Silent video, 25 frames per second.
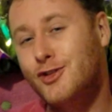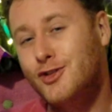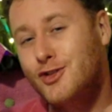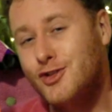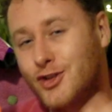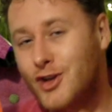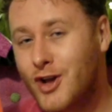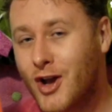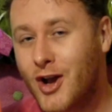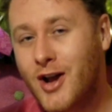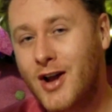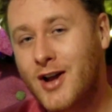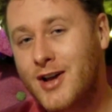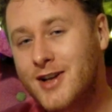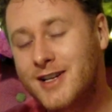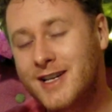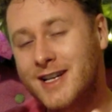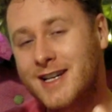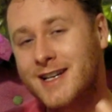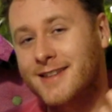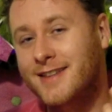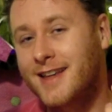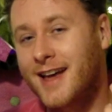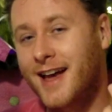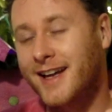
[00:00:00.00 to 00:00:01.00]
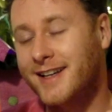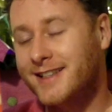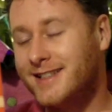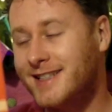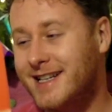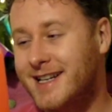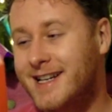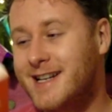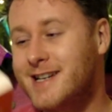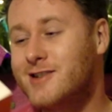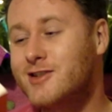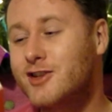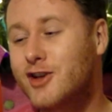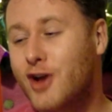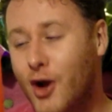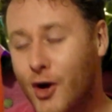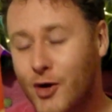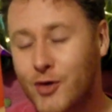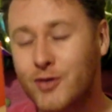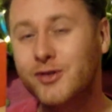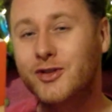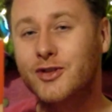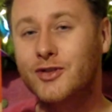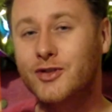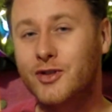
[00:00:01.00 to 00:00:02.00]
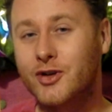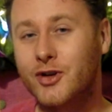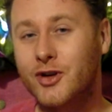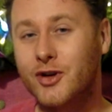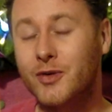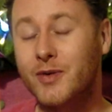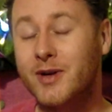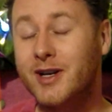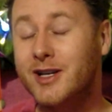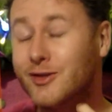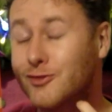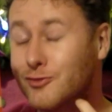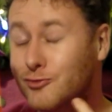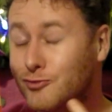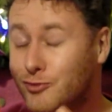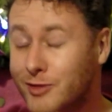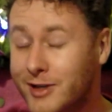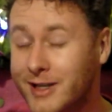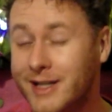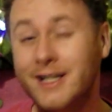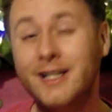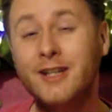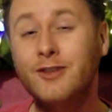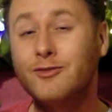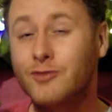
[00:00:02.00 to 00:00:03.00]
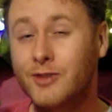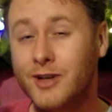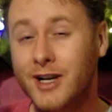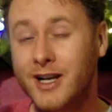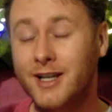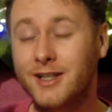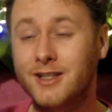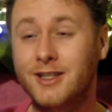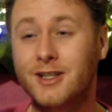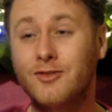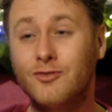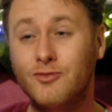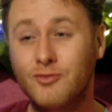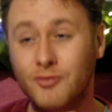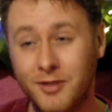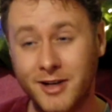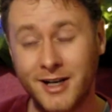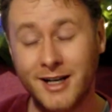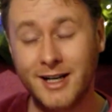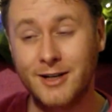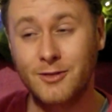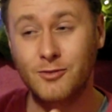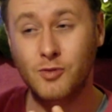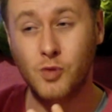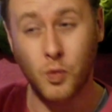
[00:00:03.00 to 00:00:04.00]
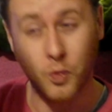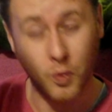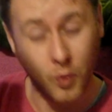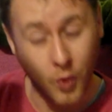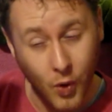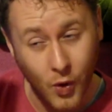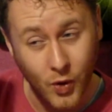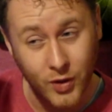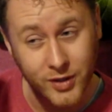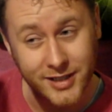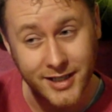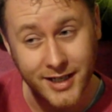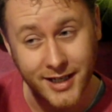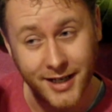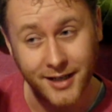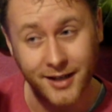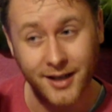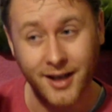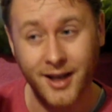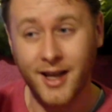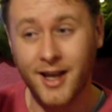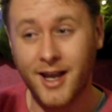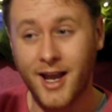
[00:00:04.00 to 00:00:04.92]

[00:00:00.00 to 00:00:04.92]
journey that a teen goes through is really rich and really rewarding.